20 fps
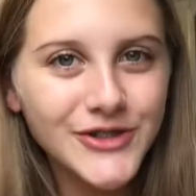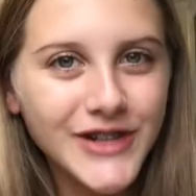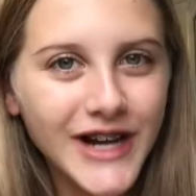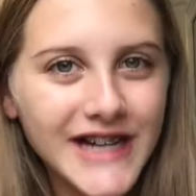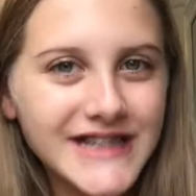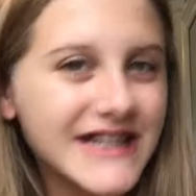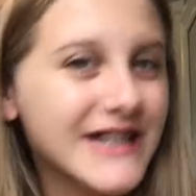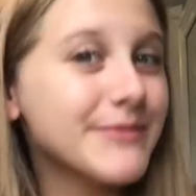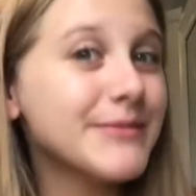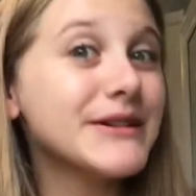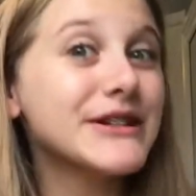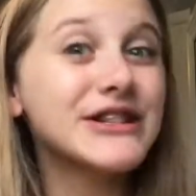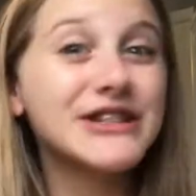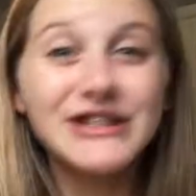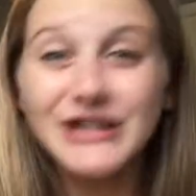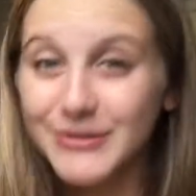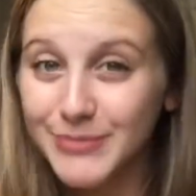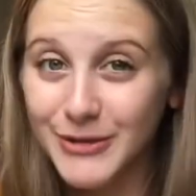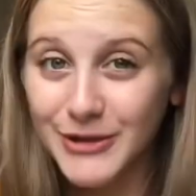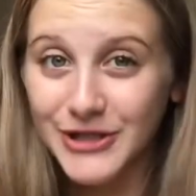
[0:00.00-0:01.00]
you guys it'd be
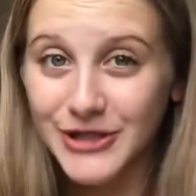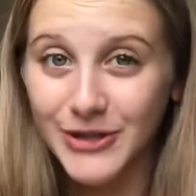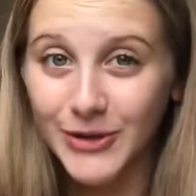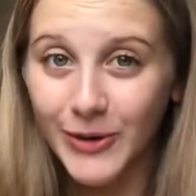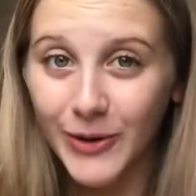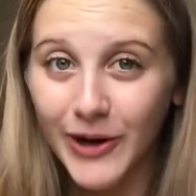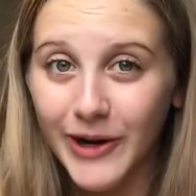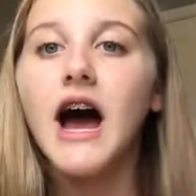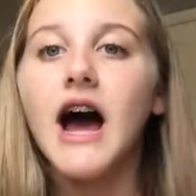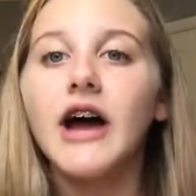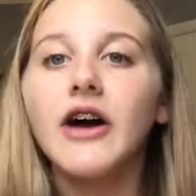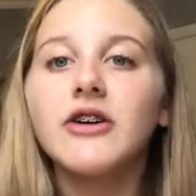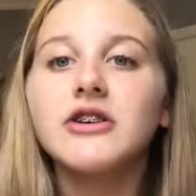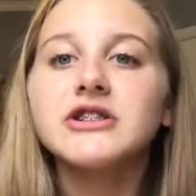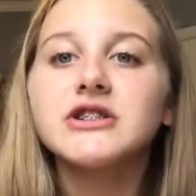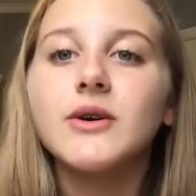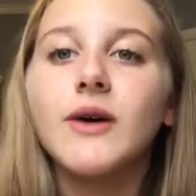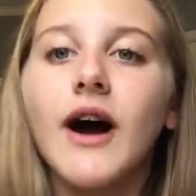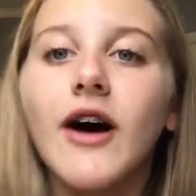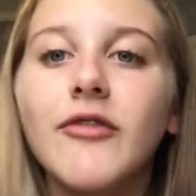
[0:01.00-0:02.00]
super short. I
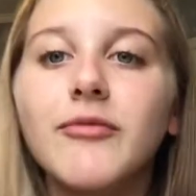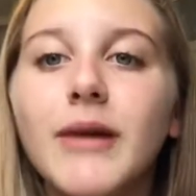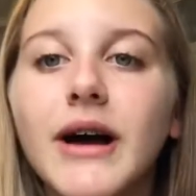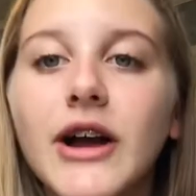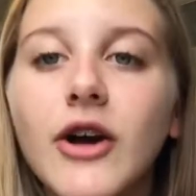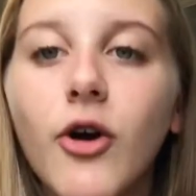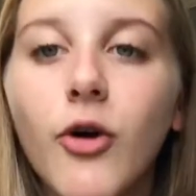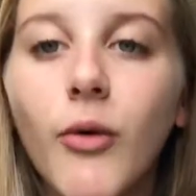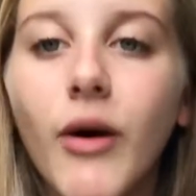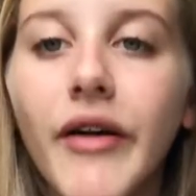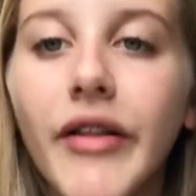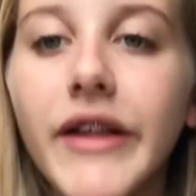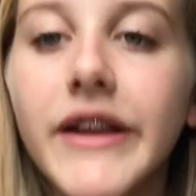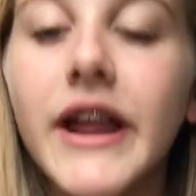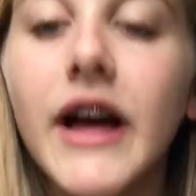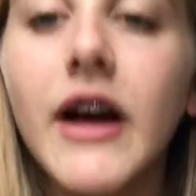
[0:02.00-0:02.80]
also have my koala